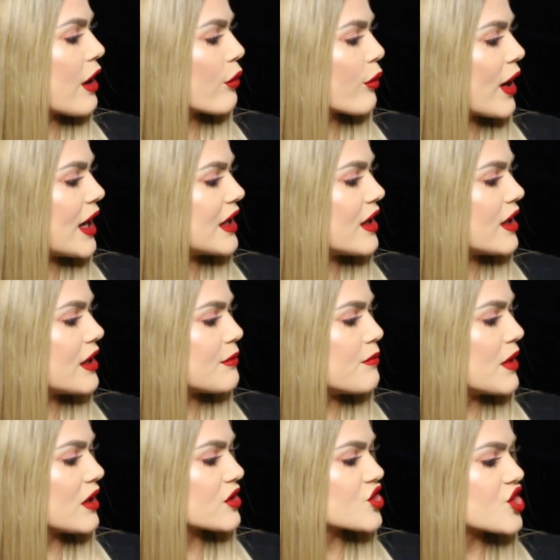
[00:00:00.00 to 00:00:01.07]
aerated
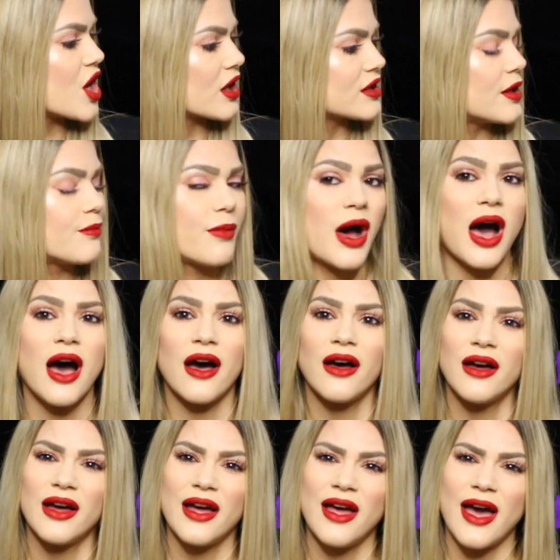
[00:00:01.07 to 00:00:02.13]
milk chocolate
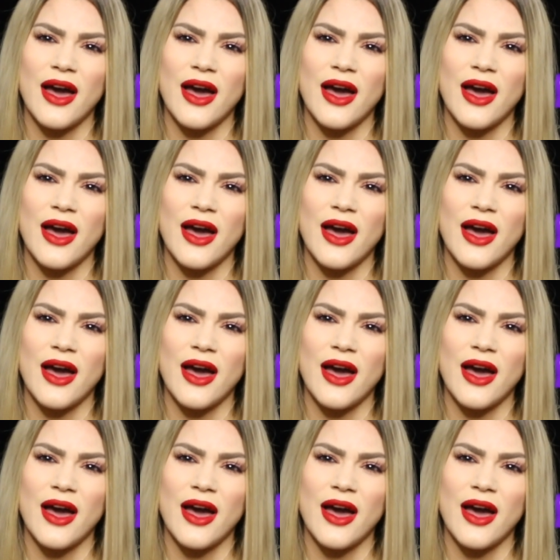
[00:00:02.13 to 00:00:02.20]
bar